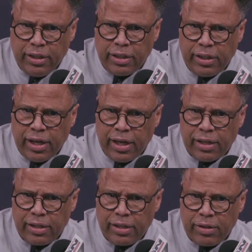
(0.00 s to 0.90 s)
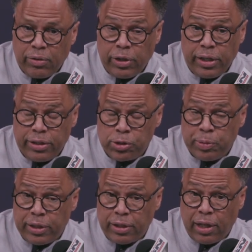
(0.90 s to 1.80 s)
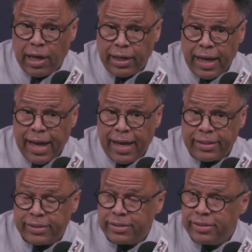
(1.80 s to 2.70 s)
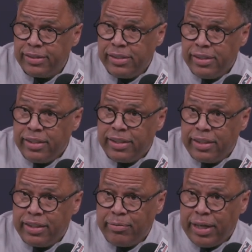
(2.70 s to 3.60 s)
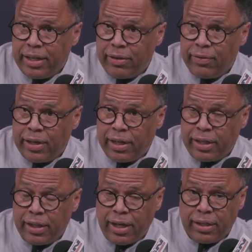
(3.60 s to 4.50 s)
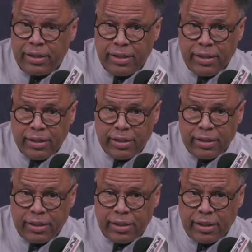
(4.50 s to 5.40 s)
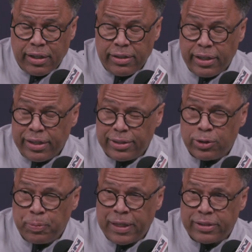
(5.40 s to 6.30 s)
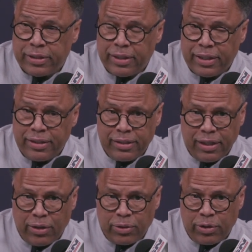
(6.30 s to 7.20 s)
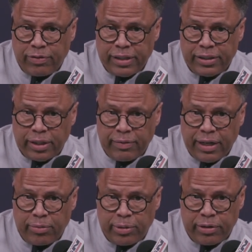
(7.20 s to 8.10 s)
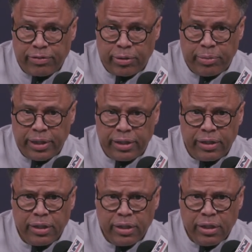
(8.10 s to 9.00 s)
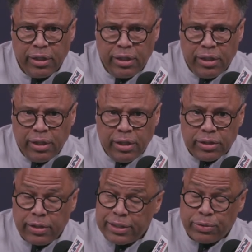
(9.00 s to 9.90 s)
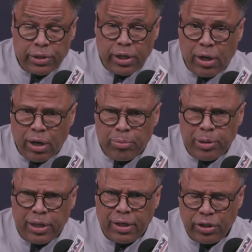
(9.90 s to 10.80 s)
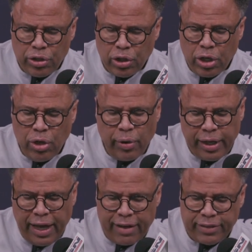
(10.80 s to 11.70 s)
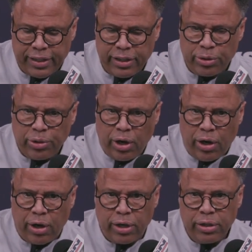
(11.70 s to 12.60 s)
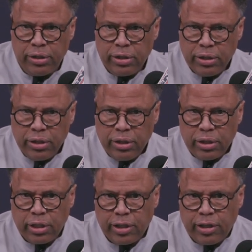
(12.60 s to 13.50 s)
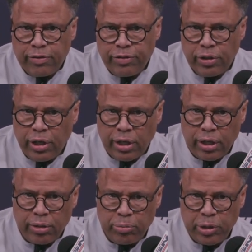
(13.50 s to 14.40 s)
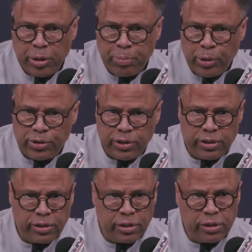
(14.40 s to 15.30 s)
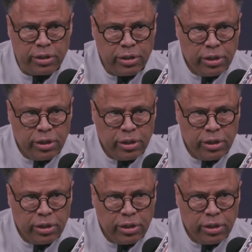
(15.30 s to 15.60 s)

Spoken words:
Yet we spent a lot of gas in making a run like that. And Darius especially. I don't know if I took him out, but for a minute. So that's really hard. But you're going to have to get through the hard if you're going to be a postseason